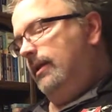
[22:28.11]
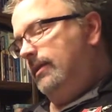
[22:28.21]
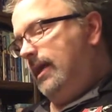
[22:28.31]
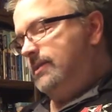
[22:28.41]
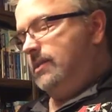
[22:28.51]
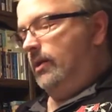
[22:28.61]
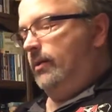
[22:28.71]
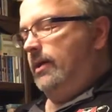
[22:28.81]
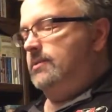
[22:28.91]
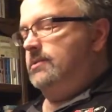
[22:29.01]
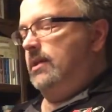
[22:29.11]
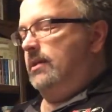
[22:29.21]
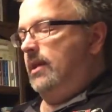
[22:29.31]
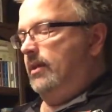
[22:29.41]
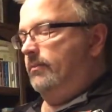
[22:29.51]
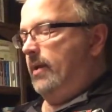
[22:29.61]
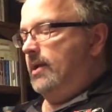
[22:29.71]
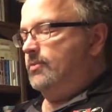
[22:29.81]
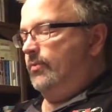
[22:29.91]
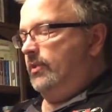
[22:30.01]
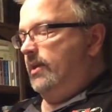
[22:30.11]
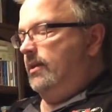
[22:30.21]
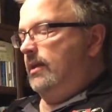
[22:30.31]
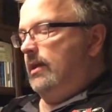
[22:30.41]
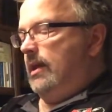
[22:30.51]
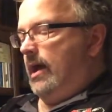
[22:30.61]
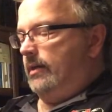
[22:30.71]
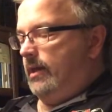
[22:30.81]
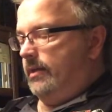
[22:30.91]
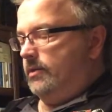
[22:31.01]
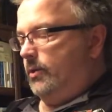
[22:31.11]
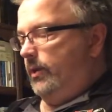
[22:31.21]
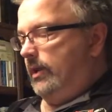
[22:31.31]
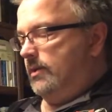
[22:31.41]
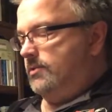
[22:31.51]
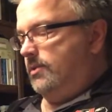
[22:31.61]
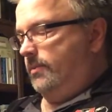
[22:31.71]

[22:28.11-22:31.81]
That's all right, said Ken bashfully. I like doing it.